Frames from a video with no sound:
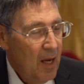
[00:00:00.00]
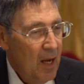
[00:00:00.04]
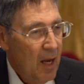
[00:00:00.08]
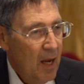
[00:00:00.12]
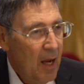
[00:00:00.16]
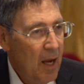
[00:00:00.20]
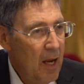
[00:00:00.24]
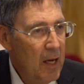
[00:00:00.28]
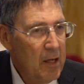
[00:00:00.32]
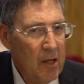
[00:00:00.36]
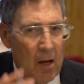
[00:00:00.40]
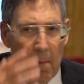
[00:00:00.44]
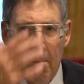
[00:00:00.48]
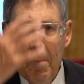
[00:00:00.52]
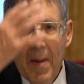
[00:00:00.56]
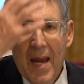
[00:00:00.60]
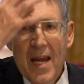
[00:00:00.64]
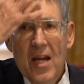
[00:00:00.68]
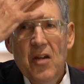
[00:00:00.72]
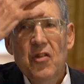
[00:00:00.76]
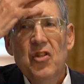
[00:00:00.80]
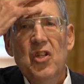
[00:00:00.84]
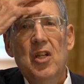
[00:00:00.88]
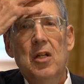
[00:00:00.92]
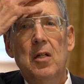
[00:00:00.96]
And
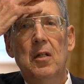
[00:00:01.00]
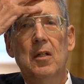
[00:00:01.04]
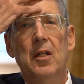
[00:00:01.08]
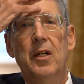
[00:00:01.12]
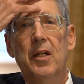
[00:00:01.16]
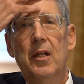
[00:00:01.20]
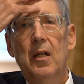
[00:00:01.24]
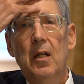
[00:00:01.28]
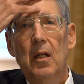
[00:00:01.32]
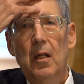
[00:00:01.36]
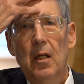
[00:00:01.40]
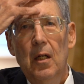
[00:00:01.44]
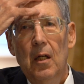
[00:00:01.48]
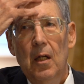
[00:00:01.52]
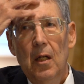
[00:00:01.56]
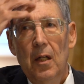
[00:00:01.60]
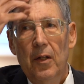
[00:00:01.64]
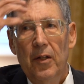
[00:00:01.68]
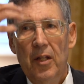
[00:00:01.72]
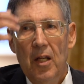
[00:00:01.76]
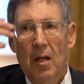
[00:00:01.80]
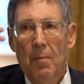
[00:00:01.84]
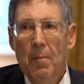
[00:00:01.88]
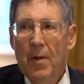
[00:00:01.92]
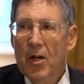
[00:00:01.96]
amazingly,
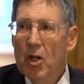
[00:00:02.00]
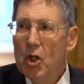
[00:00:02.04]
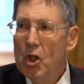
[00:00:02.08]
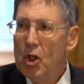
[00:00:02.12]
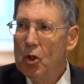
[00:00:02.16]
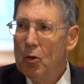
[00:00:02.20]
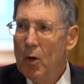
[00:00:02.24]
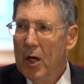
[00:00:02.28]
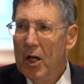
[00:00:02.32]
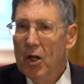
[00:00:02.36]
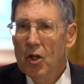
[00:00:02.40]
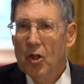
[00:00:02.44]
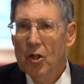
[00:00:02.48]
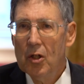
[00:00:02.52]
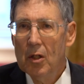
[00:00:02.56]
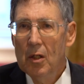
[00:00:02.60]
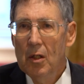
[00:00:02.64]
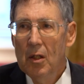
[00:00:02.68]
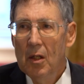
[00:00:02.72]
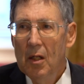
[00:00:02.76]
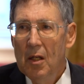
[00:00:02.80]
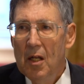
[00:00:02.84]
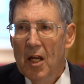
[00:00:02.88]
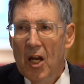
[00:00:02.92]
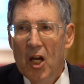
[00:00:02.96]
the
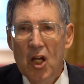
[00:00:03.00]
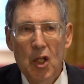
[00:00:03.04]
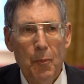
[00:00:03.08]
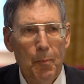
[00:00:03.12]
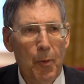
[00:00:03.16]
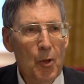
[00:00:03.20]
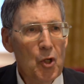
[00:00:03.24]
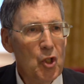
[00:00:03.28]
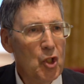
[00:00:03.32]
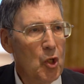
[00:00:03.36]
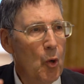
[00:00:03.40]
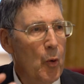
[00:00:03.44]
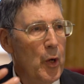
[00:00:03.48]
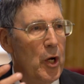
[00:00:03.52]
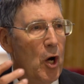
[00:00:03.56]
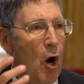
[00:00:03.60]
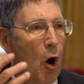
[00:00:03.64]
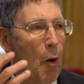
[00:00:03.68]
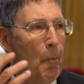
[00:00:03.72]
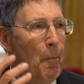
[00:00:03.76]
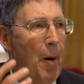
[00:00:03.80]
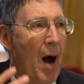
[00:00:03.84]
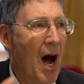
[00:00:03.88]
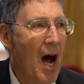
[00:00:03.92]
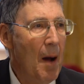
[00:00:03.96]
administration is pursuing
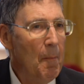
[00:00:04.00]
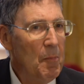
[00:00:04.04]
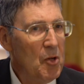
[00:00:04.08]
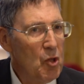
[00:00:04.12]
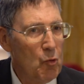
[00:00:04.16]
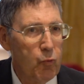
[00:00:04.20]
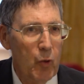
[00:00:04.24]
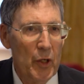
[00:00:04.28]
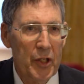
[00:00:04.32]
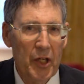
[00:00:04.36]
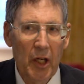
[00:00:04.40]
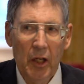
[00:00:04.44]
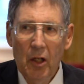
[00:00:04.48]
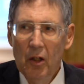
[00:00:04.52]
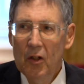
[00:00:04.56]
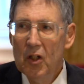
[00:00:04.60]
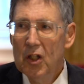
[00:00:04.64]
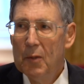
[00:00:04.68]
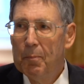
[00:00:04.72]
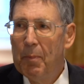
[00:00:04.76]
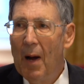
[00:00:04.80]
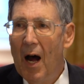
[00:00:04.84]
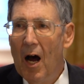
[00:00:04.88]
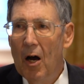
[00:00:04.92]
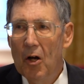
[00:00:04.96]
Obama's ridiculous
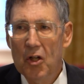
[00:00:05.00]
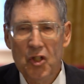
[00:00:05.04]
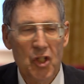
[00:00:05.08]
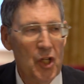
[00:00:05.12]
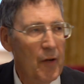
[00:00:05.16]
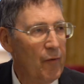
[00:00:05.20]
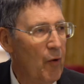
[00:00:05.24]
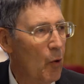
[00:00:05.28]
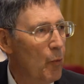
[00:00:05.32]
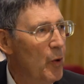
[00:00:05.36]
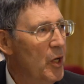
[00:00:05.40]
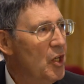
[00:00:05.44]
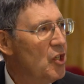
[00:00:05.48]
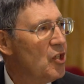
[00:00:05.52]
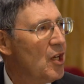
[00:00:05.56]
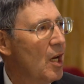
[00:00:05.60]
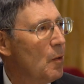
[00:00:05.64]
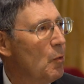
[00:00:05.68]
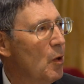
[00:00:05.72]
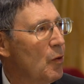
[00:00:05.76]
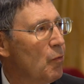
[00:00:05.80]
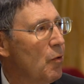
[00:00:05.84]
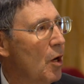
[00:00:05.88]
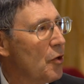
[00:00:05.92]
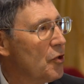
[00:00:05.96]
policy of a reset
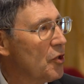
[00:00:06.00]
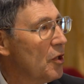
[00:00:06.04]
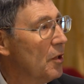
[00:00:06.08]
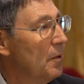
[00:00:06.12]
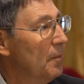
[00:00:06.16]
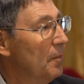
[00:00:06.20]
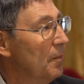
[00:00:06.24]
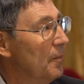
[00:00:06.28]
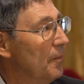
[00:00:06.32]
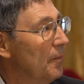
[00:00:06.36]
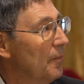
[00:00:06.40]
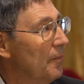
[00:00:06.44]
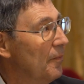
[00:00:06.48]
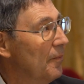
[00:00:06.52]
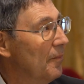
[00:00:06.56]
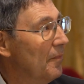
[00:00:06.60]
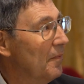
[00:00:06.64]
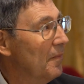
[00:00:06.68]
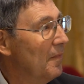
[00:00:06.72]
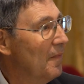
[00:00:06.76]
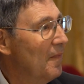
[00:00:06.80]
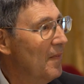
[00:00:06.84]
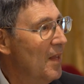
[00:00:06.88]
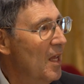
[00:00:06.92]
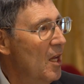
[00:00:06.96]
with Russia,
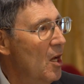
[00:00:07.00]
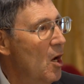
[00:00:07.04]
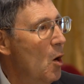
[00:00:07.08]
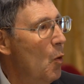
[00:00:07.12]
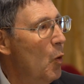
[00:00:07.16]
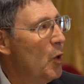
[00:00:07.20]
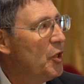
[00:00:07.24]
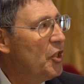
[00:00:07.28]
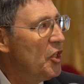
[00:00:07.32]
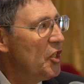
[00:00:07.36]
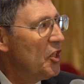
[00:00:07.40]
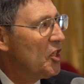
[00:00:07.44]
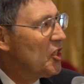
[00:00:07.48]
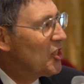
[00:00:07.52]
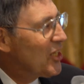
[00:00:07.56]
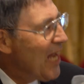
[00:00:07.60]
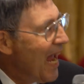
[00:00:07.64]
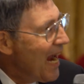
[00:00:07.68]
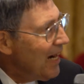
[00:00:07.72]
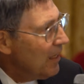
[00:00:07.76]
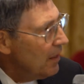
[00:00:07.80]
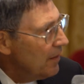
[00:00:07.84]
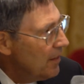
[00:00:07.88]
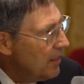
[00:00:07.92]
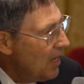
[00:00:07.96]
which is
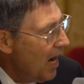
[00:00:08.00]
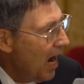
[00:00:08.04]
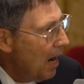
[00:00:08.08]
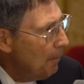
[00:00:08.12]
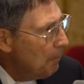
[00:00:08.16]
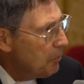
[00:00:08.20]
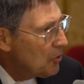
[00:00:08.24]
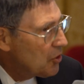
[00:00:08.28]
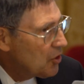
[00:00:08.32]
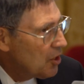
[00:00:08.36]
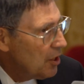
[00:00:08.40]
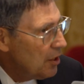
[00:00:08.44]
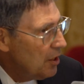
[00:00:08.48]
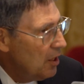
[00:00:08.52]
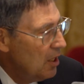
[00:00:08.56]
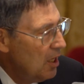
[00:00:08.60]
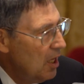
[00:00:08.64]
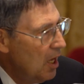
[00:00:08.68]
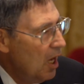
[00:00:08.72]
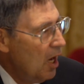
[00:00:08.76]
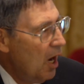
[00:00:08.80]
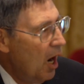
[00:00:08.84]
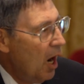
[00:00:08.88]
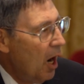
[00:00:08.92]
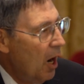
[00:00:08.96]
exactly the opposite
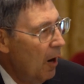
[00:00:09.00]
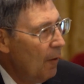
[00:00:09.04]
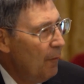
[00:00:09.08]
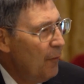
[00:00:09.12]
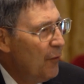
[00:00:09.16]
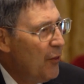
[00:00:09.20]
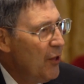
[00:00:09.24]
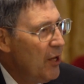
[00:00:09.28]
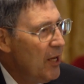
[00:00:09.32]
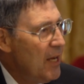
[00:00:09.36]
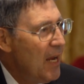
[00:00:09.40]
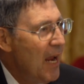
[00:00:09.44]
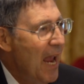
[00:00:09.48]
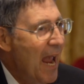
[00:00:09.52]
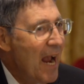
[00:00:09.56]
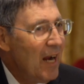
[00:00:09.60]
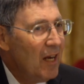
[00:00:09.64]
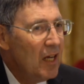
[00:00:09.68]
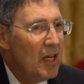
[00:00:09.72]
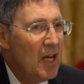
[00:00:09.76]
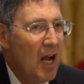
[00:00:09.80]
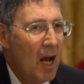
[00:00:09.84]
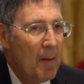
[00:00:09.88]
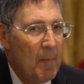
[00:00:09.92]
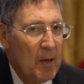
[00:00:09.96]
of the
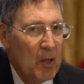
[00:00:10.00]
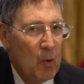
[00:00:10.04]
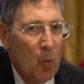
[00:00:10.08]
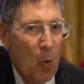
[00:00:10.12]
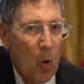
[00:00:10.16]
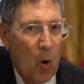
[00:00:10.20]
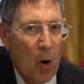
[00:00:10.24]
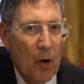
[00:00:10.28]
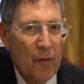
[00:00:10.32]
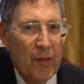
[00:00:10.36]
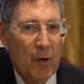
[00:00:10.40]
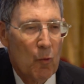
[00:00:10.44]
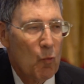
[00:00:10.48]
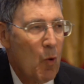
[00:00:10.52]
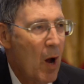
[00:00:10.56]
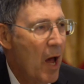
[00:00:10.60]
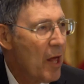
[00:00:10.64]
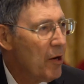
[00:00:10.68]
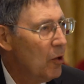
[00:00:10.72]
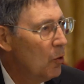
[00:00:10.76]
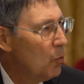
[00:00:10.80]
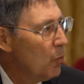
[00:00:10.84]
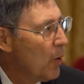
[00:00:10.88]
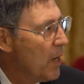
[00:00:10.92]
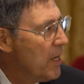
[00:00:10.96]
economic war that
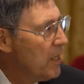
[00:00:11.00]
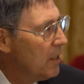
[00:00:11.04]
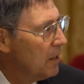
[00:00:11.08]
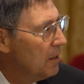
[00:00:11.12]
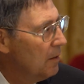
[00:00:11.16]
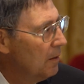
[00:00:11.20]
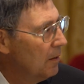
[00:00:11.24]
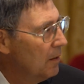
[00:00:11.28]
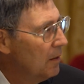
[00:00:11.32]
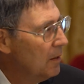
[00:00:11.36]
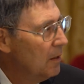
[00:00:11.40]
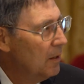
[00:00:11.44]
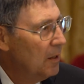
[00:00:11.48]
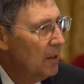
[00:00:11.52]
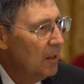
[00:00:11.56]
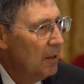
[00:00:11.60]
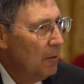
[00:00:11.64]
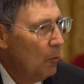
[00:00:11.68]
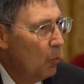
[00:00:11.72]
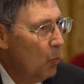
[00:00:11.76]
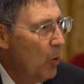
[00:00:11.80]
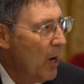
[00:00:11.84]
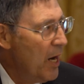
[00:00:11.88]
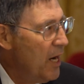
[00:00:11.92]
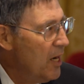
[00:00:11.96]
Ronald Reagan
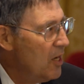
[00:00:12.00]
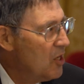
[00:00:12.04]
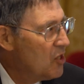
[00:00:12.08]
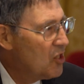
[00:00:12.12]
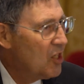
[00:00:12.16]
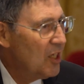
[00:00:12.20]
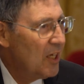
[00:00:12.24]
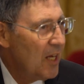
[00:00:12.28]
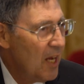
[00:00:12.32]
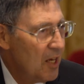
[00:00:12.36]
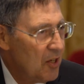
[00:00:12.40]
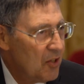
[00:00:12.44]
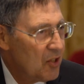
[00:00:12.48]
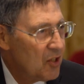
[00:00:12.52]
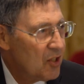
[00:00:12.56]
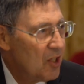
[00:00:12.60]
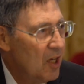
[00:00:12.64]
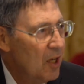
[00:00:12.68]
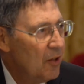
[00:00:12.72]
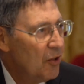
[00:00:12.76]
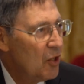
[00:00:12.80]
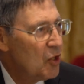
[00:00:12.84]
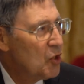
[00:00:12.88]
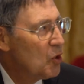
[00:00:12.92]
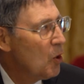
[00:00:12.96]
waged against
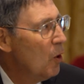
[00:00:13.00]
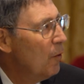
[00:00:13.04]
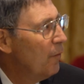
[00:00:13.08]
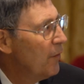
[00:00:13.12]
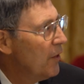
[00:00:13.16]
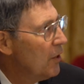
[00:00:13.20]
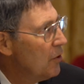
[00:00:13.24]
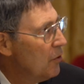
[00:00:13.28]
the Soviet